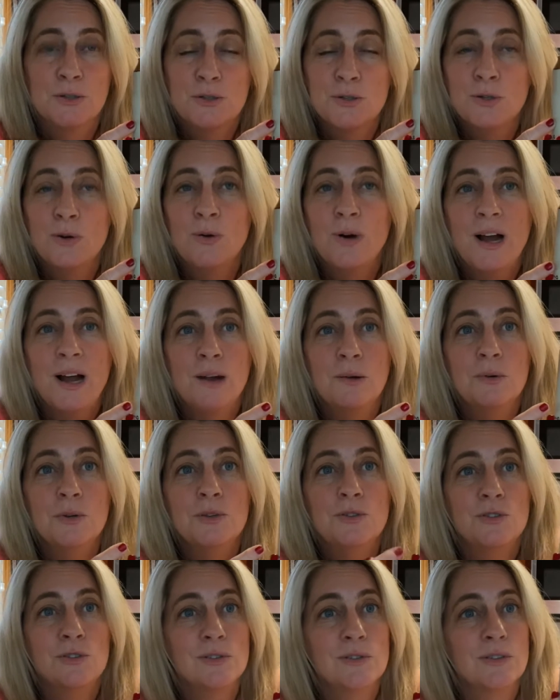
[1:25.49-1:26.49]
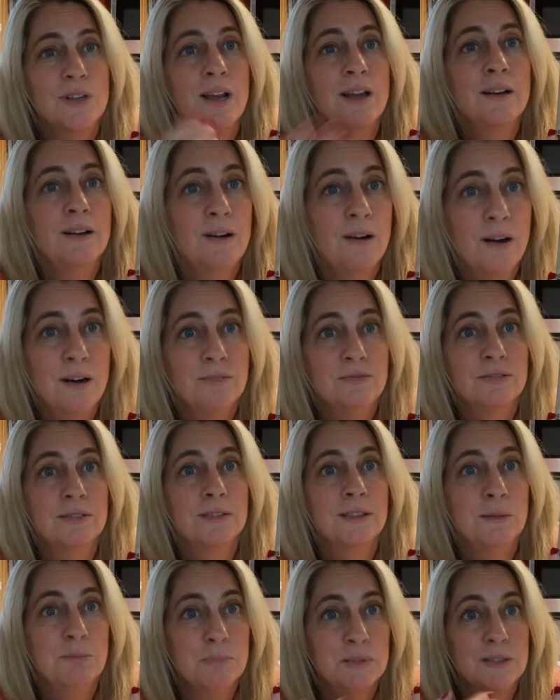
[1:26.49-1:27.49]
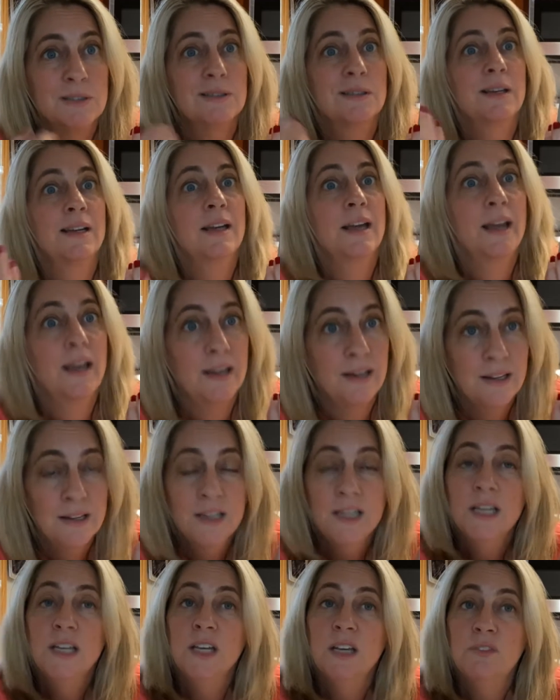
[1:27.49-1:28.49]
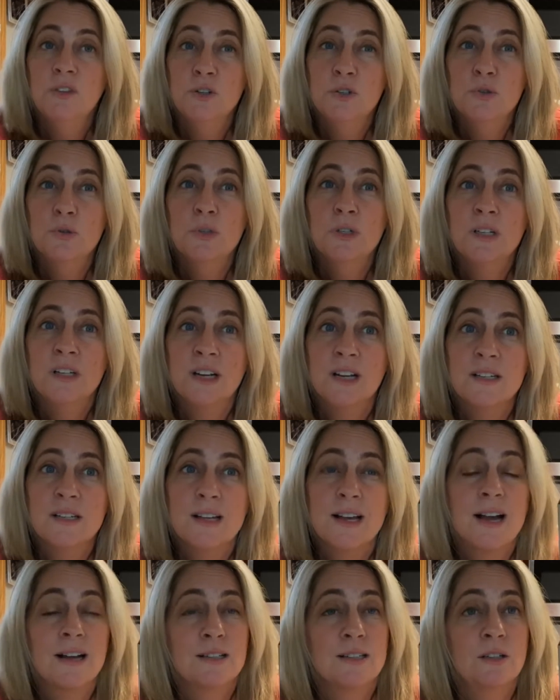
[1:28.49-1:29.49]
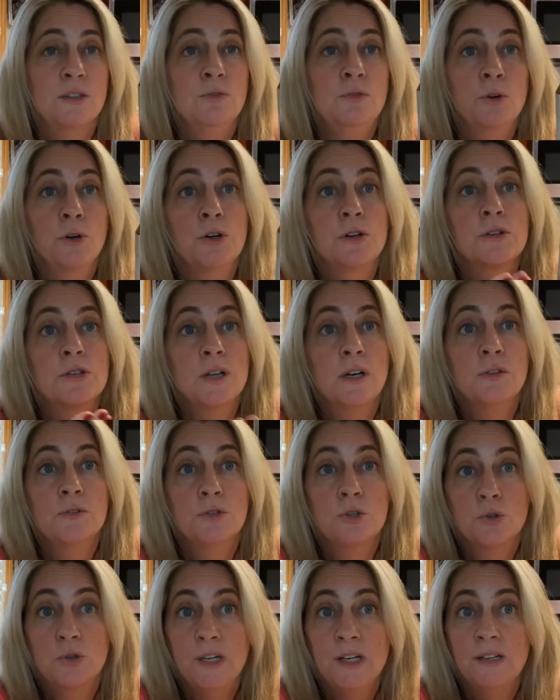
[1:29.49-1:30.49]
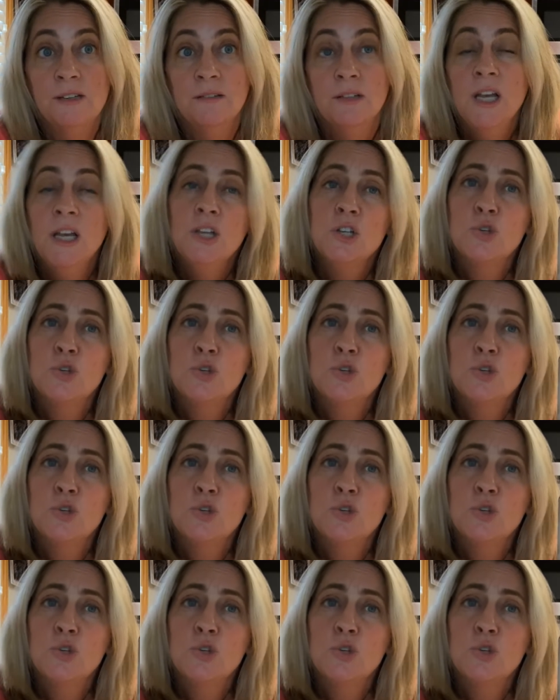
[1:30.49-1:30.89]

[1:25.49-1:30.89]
So I would just kind of offer up and say, hey, if you're doing a nice cocktail for yourself, treat